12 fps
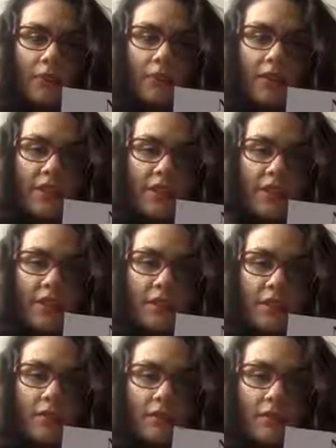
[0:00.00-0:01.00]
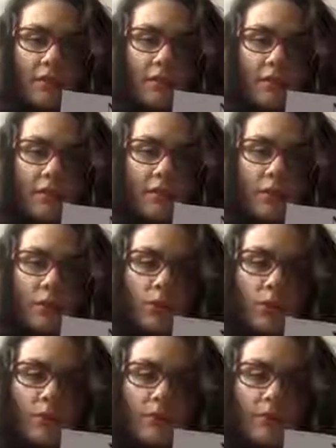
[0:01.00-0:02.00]
First
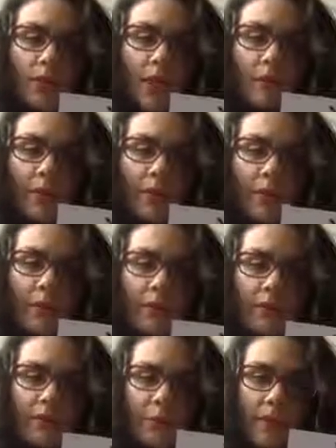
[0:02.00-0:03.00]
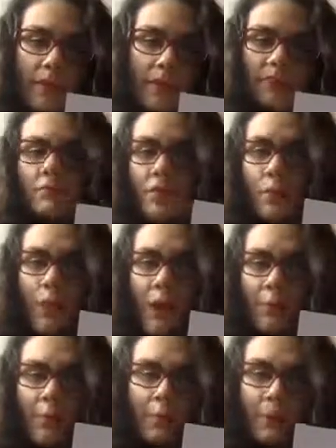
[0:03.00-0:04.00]
rule, mama, feminine, so
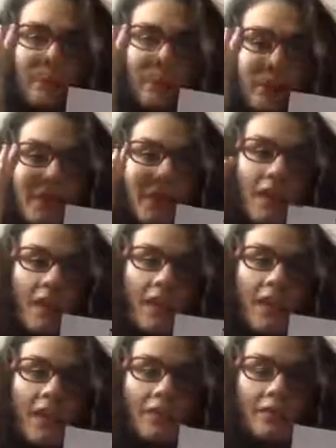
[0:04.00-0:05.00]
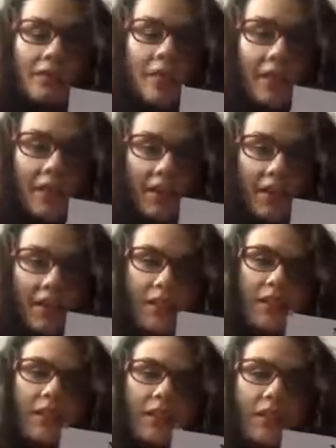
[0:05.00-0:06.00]
mom. Then,
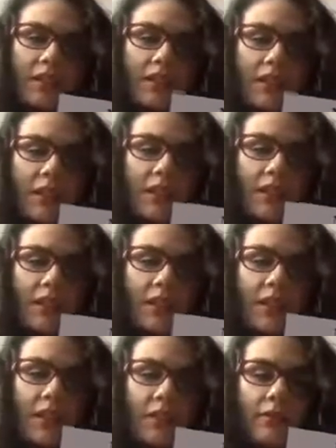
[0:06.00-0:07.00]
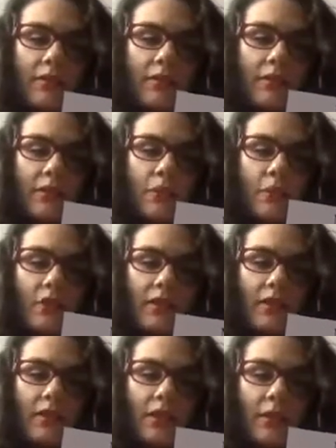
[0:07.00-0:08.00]
if the
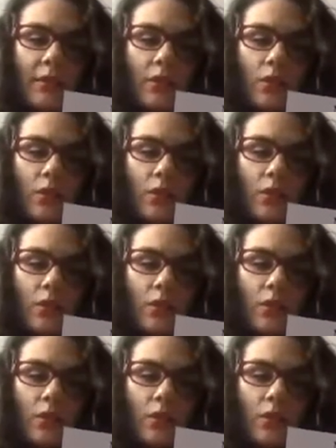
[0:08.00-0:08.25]
words end